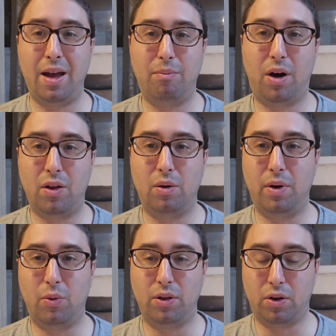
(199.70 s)
I am bothered
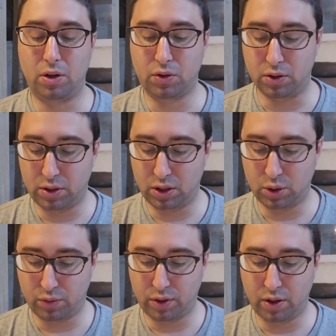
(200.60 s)
by what the article says
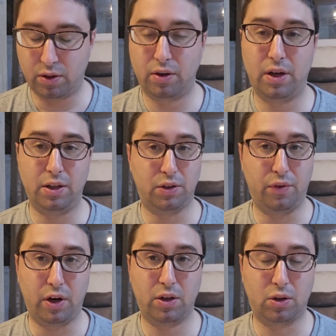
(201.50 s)
over here. It's a
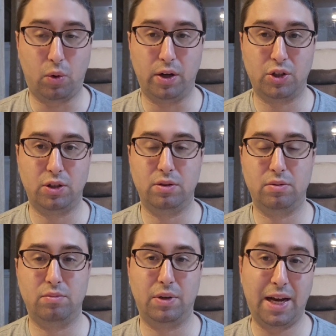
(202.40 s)
very good question,
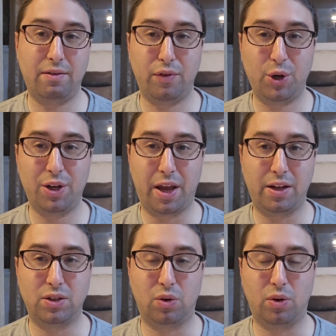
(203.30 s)
but I have a very good
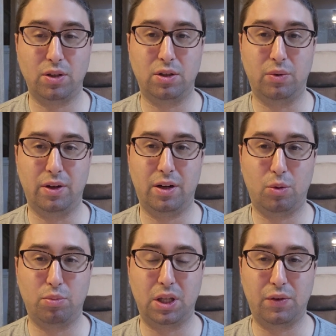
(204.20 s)
answer also, and I
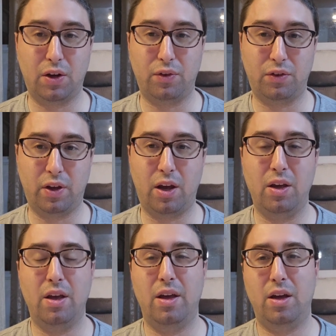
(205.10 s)
don't believe you have to
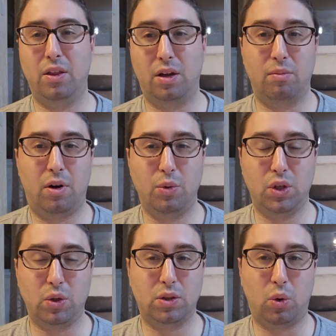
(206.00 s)
say the Gemara was
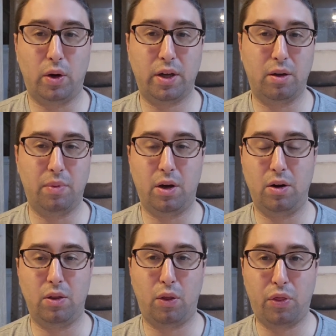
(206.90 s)
only talking
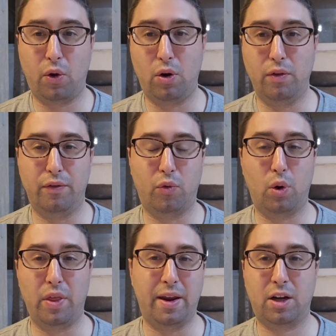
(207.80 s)
about the third of the
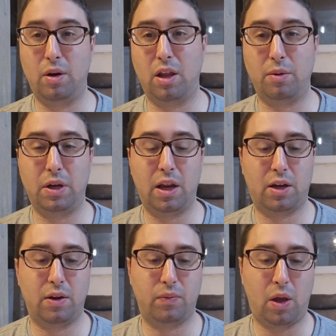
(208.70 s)
fourth, and it could not only.
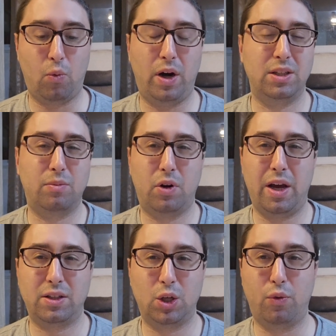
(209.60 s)
And, could, and, why is the Gemara
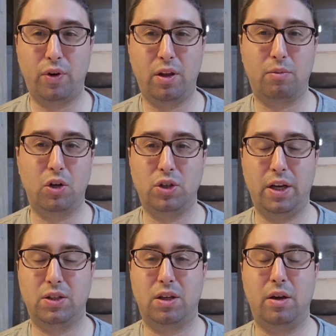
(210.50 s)
asking over here? The Gemara should
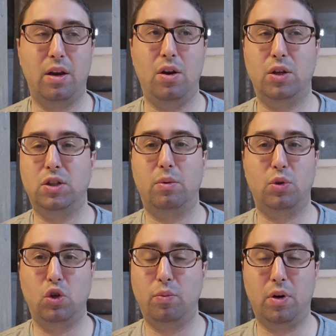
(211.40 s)
asking at Nazir
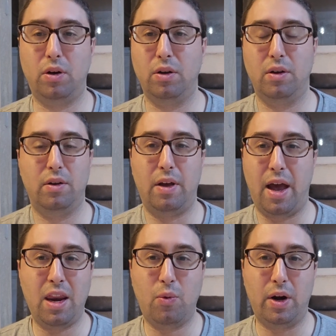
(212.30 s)
Batuma
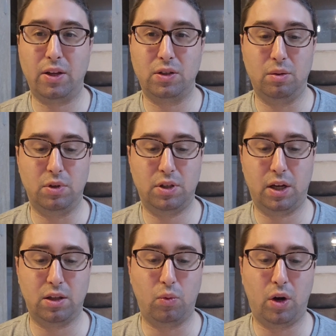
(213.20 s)
anywhere else in the
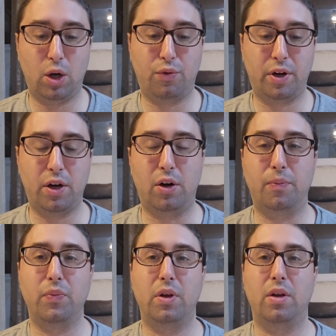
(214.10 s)
Masechta. Why over here?